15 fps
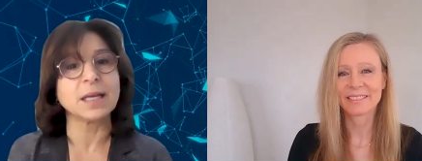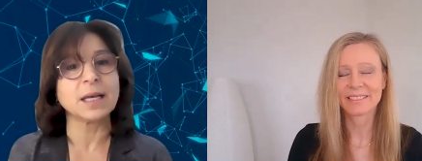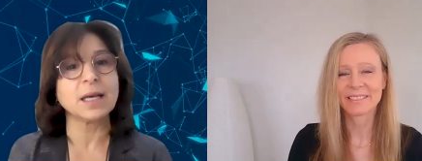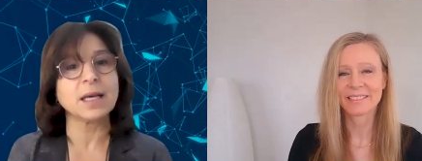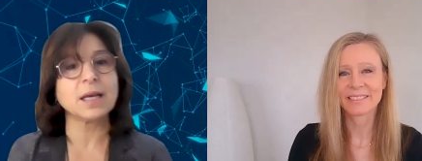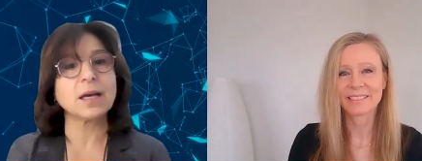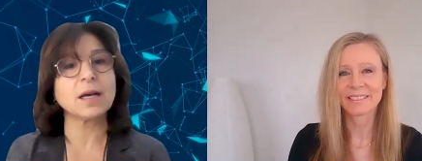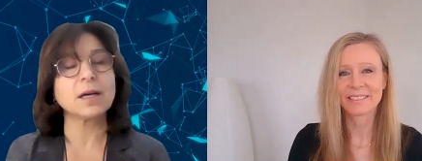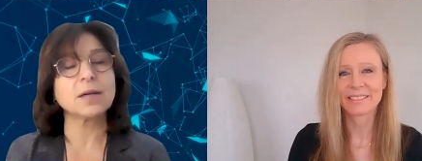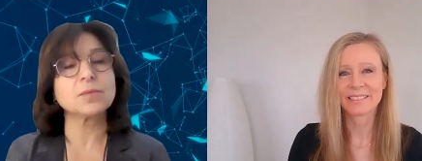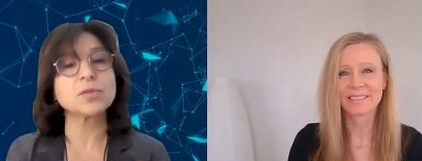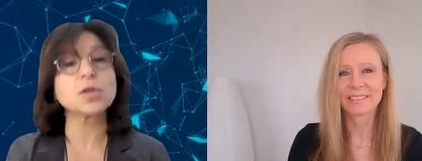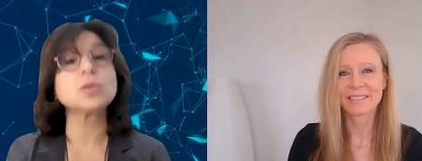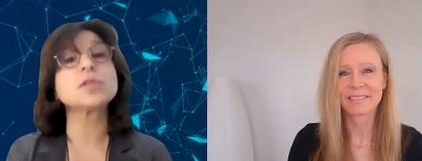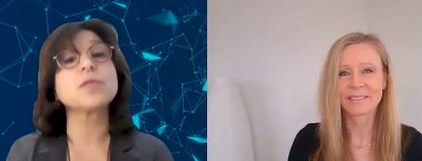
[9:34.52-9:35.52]
Speaker 1: um, so
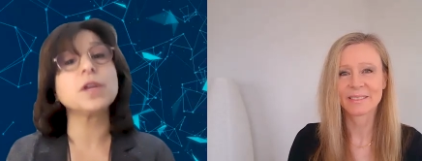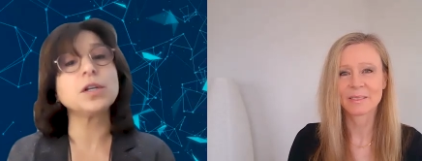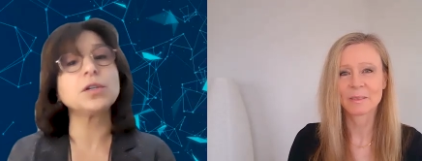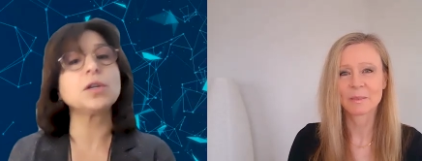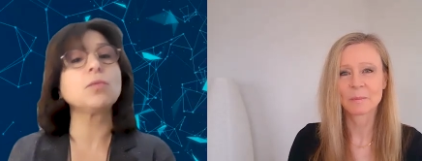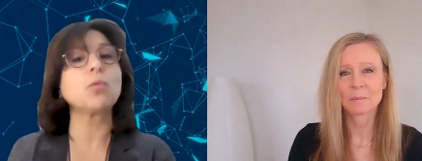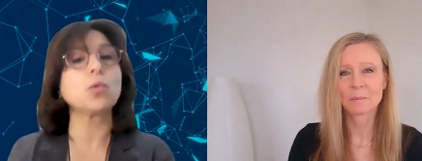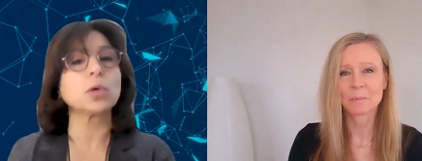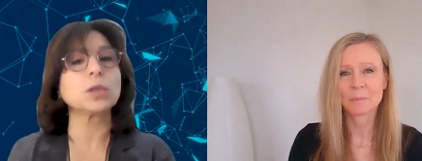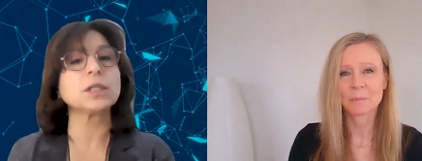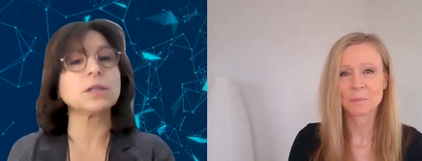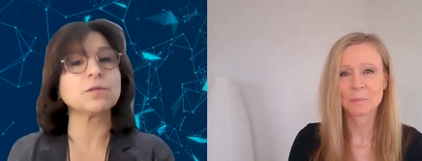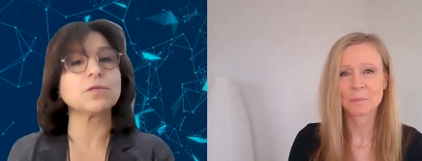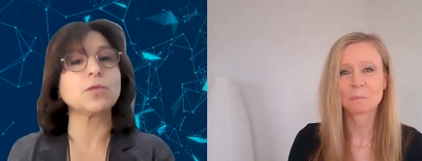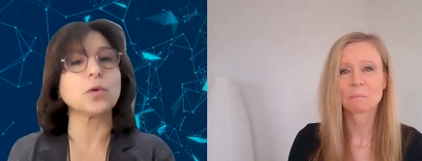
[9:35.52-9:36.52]
it's very
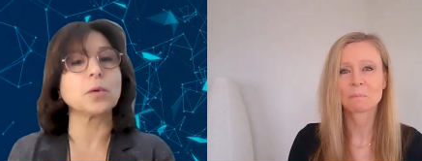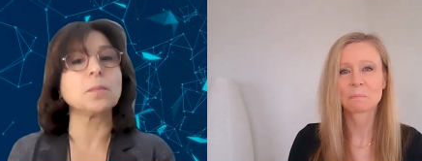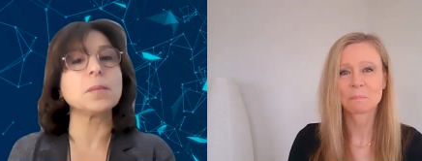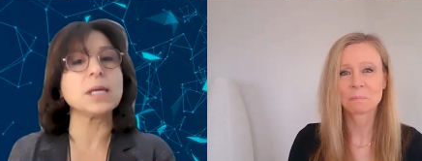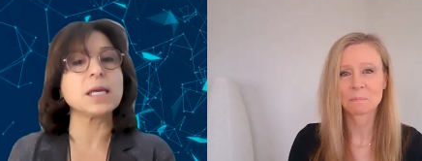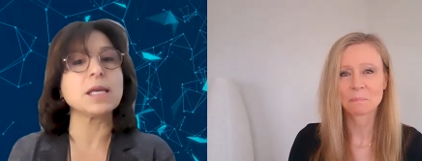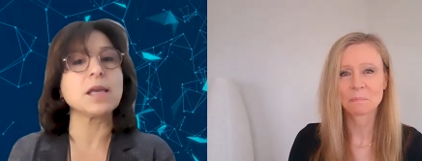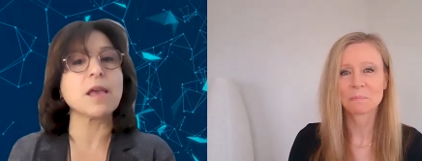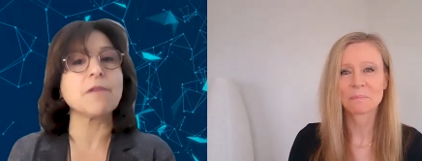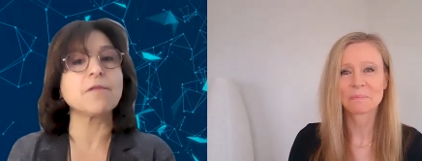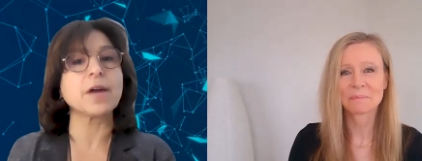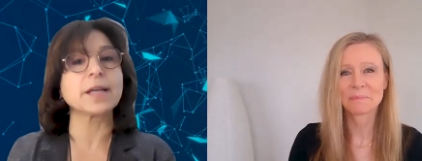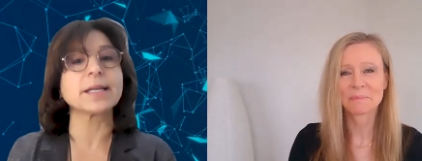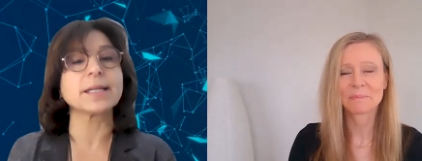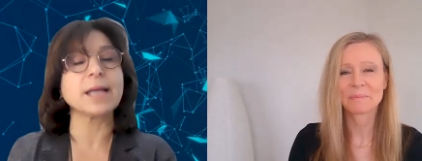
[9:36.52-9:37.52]
rewarding for me
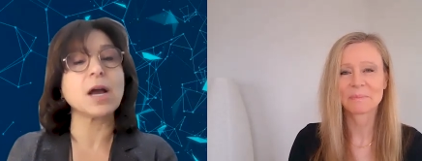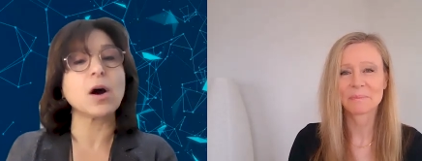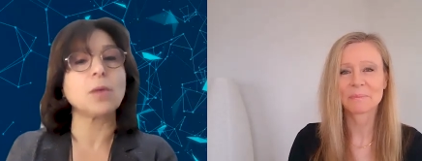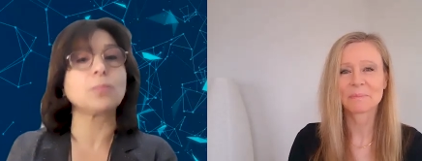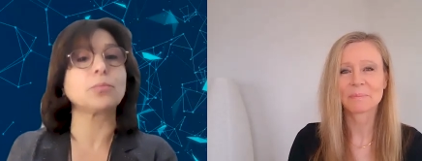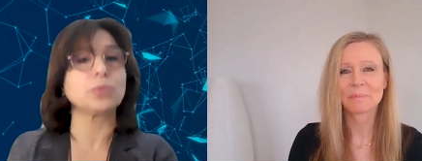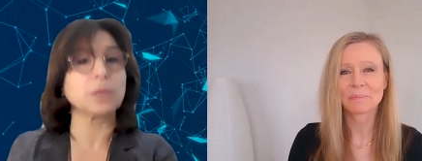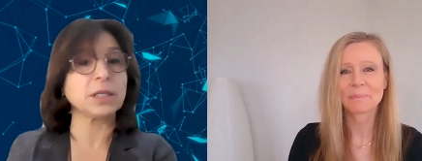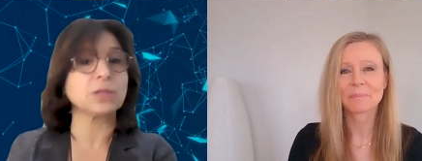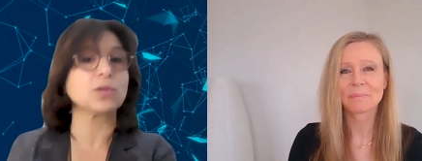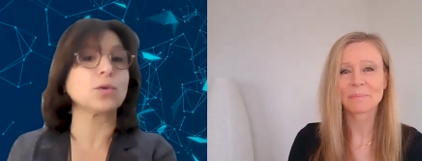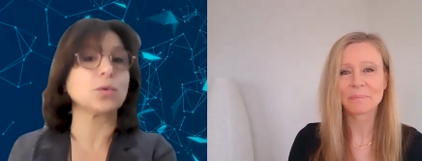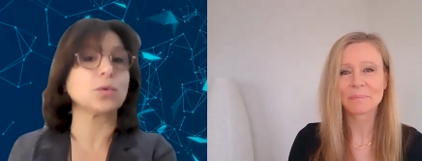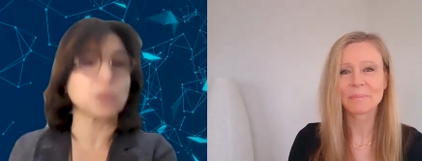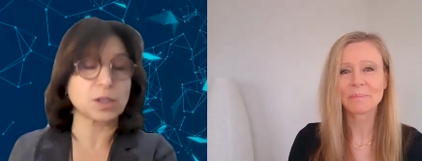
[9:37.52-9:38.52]
if I can help bring
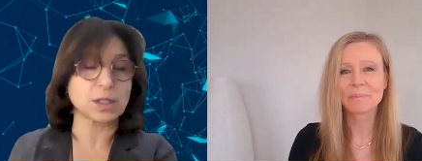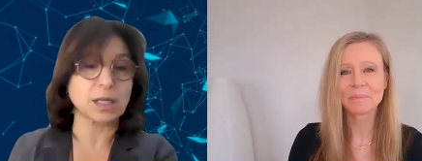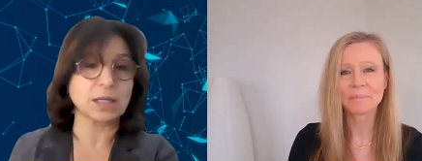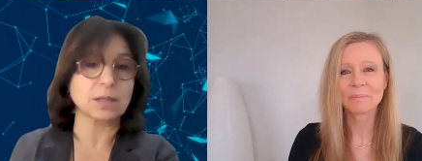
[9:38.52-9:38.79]
those,